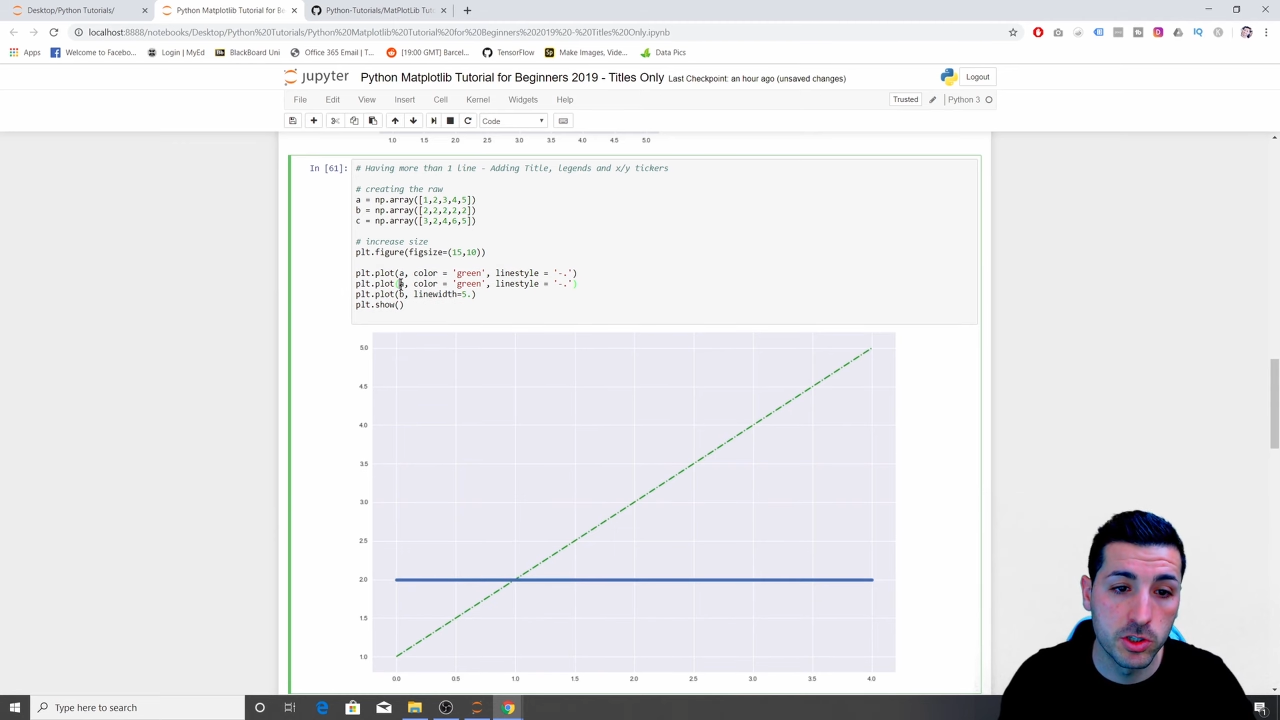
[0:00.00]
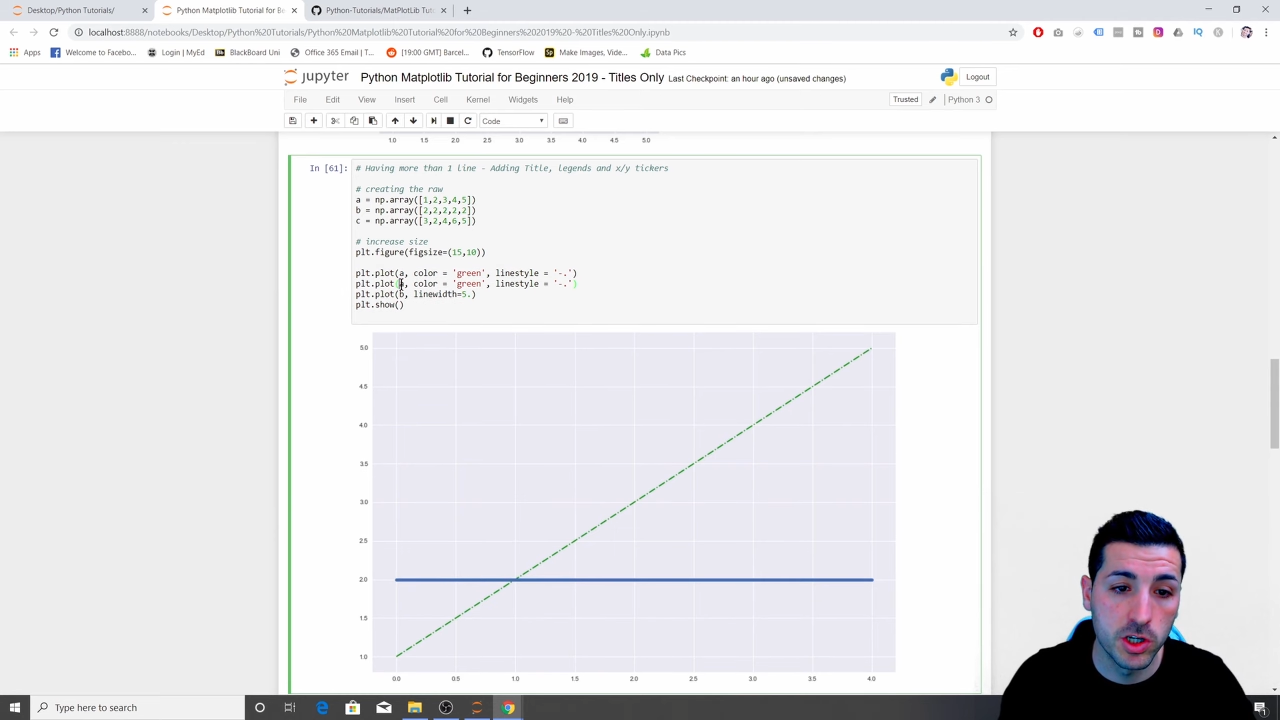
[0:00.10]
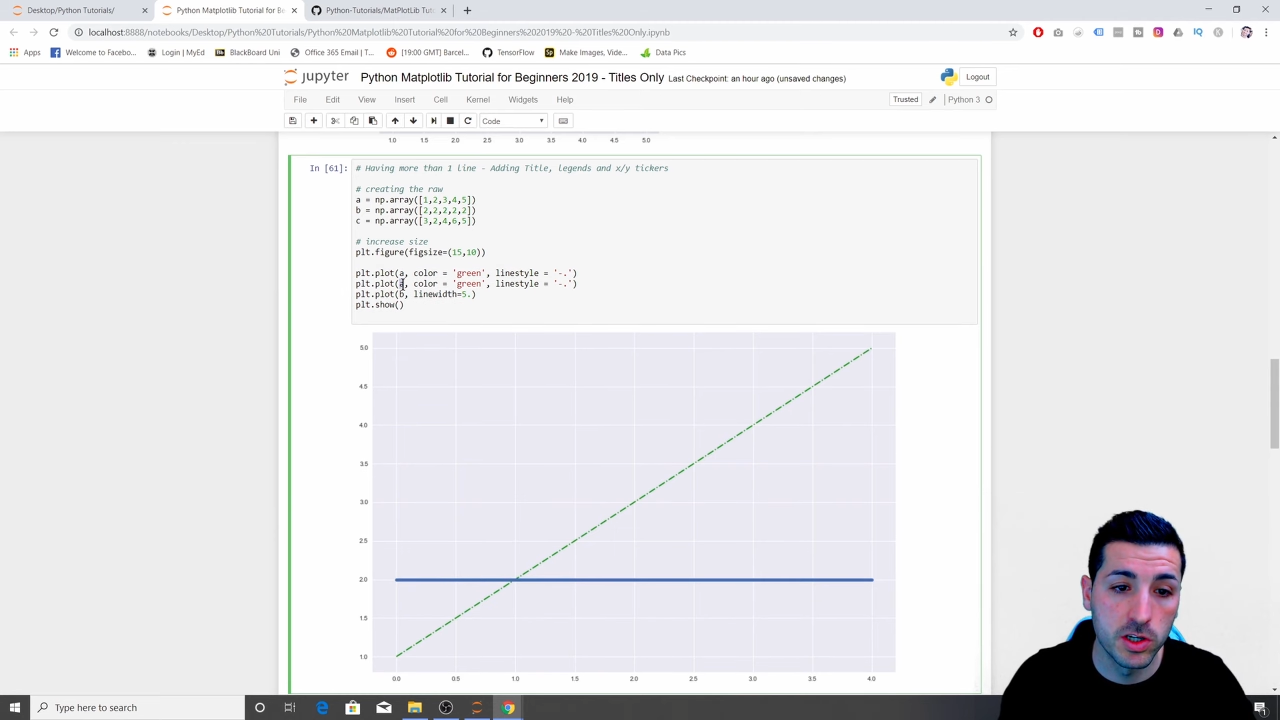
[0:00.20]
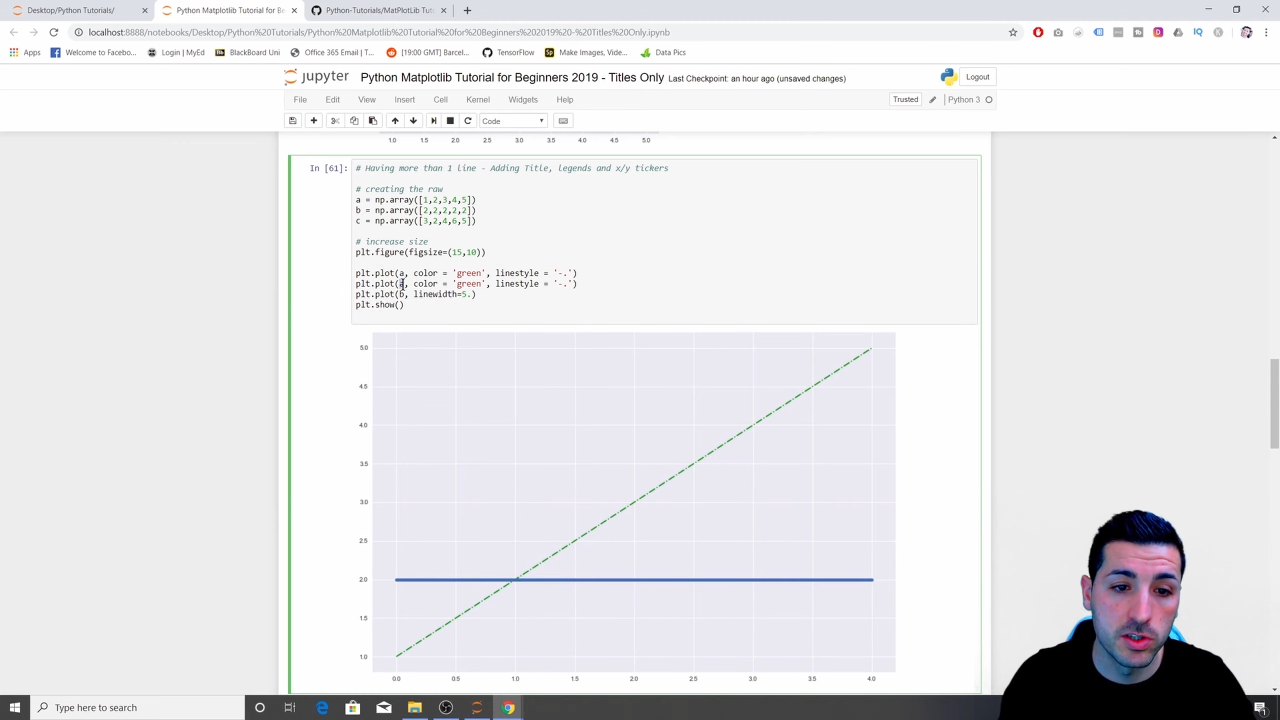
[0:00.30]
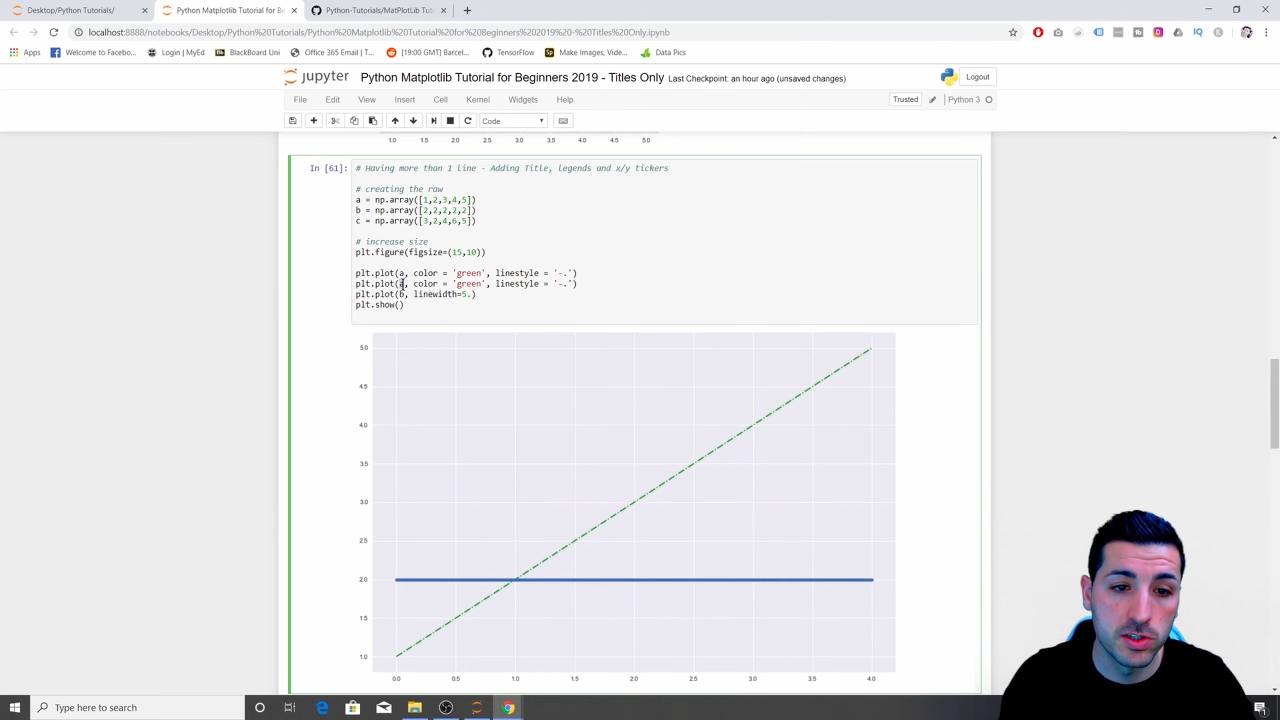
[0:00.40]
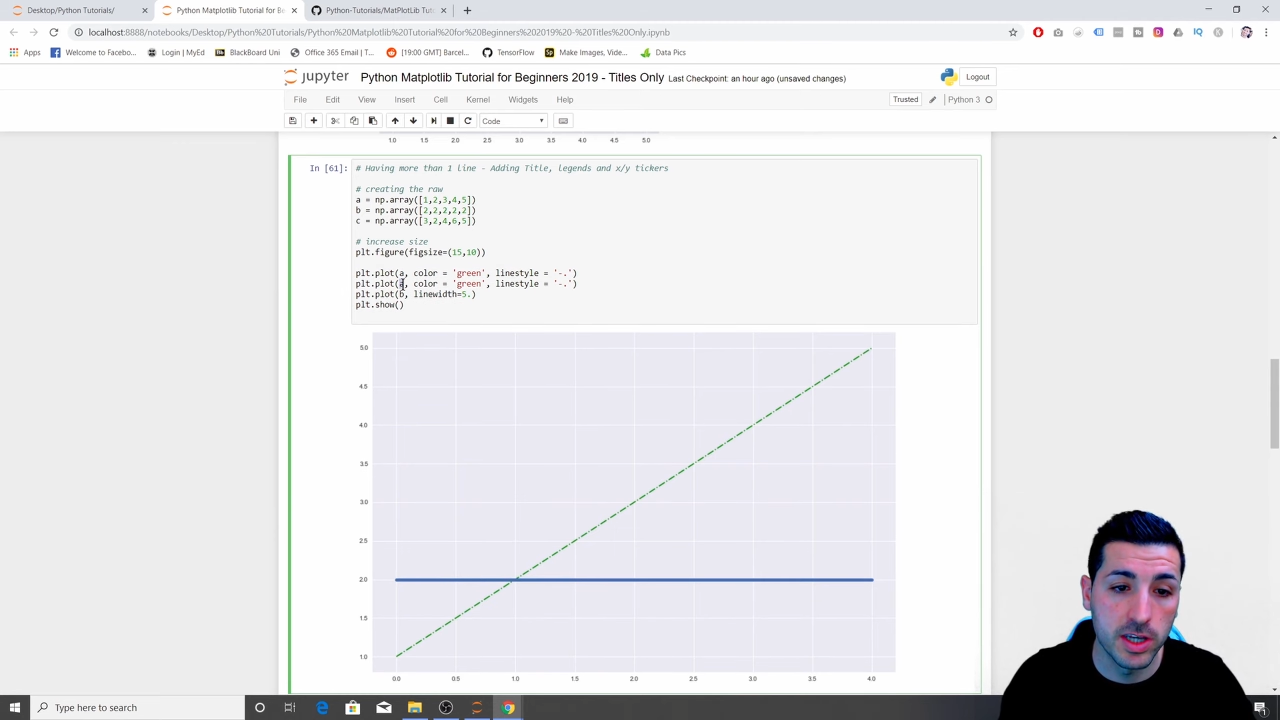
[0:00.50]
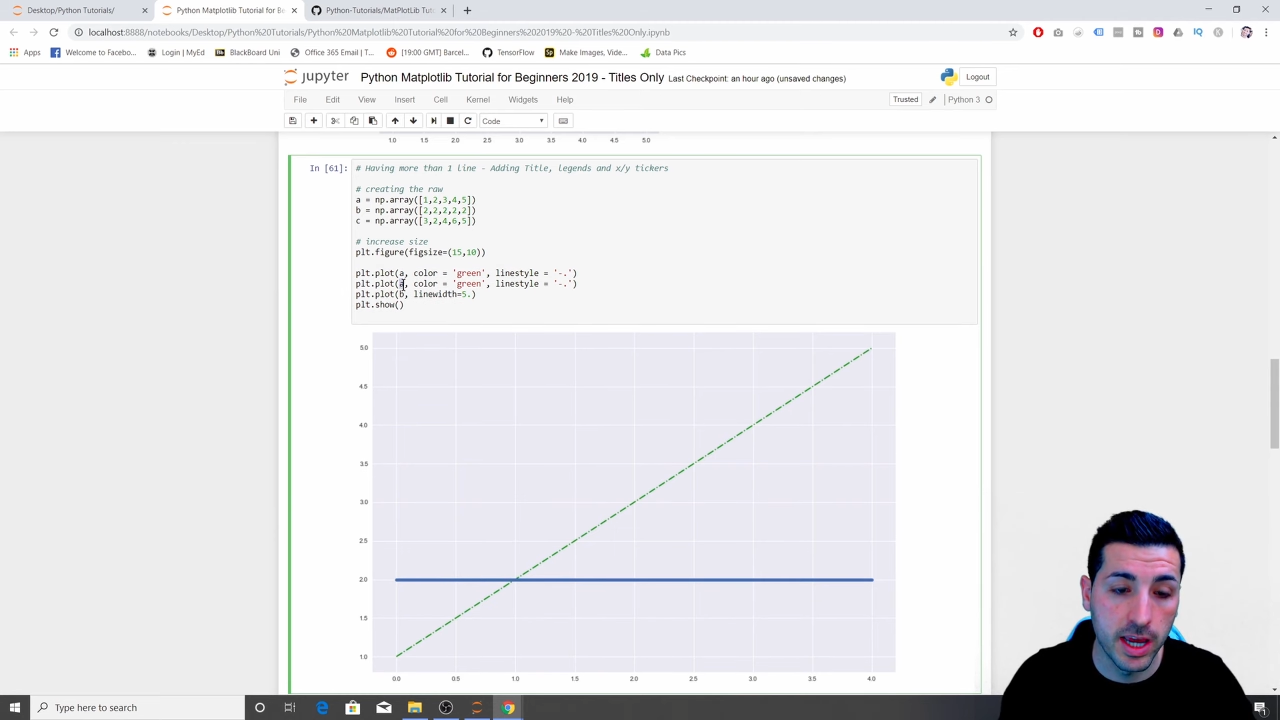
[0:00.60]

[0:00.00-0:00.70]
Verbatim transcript: to change this